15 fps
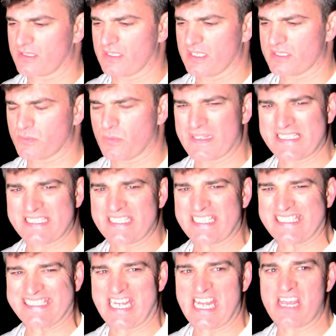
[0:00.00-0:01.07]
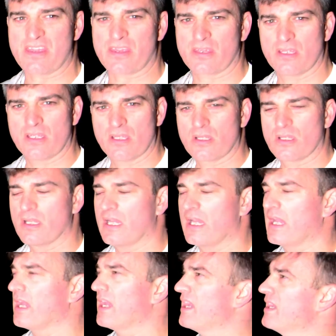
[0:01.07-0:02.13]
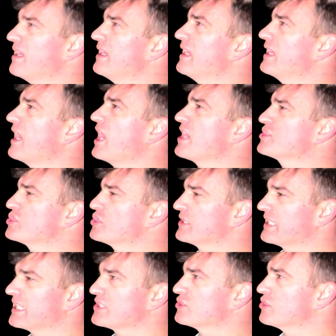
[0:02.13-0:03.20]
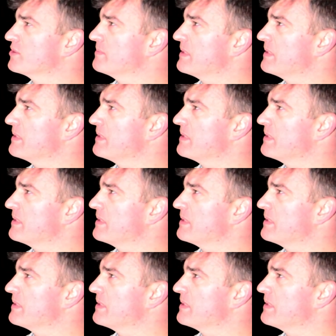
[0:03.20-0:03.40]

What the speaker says: it's 1/16, I shouldn't get too